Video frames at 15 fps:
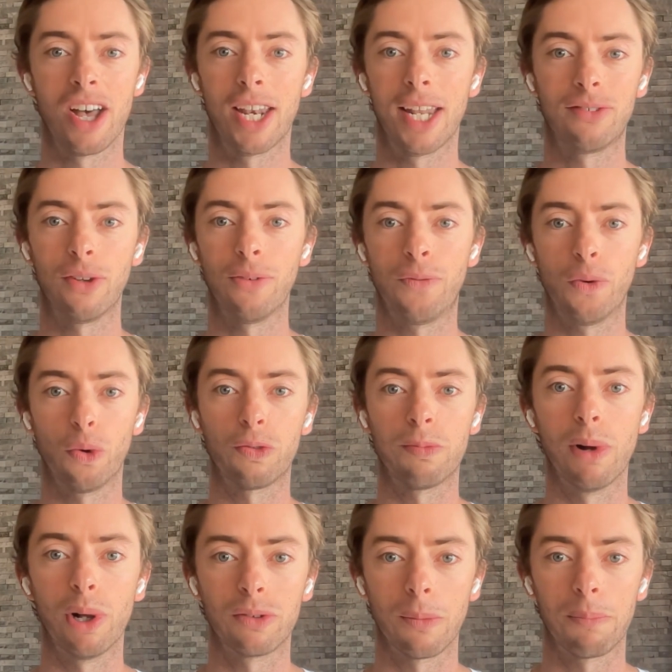And it's a force
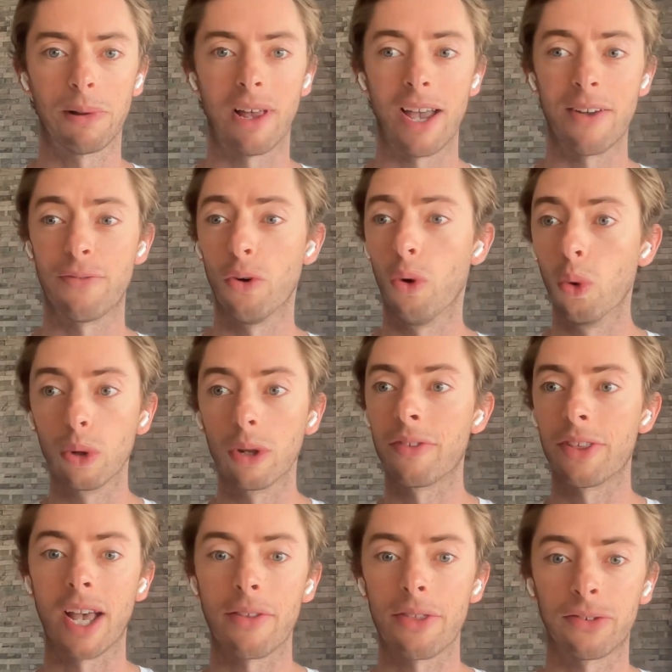multiplier for all
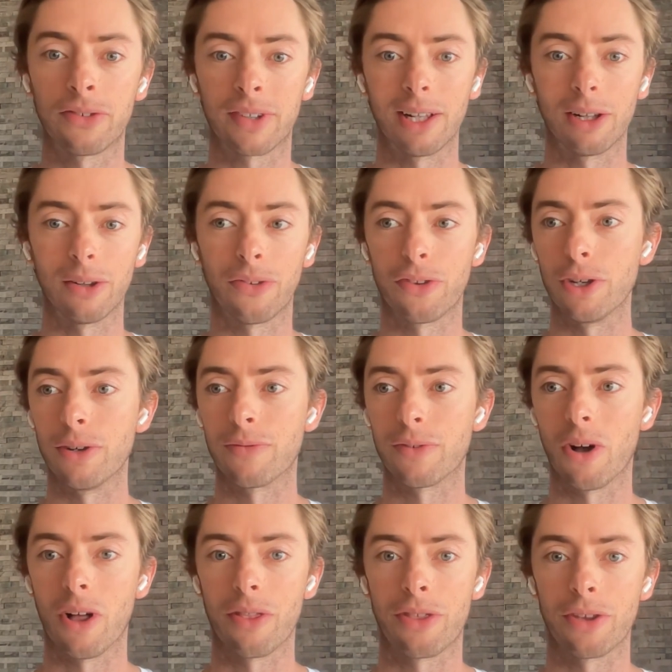of the other skills that you've
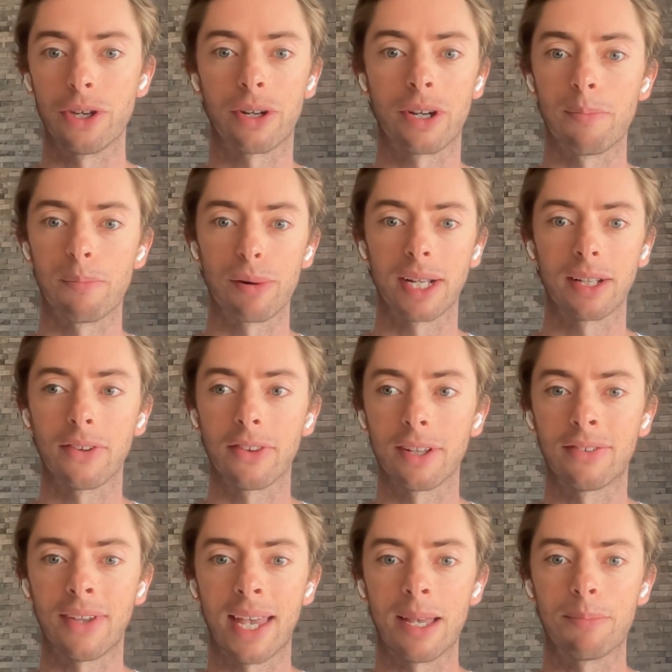got that you can bring to
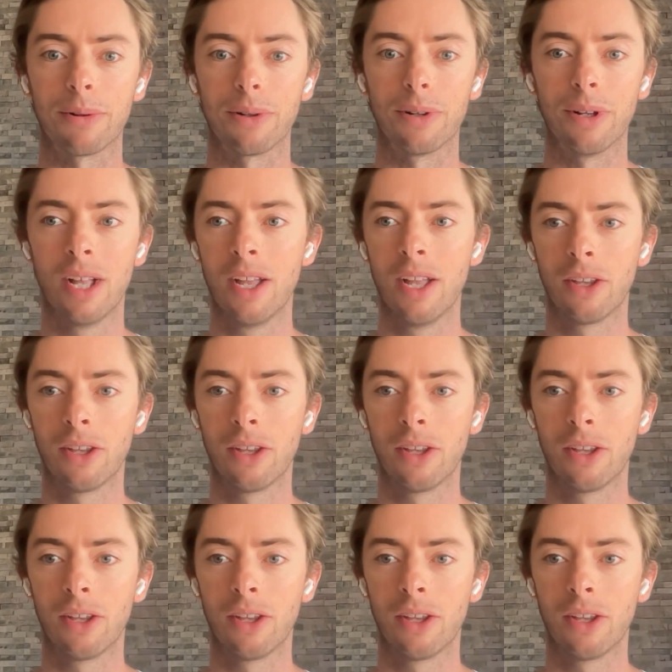the table.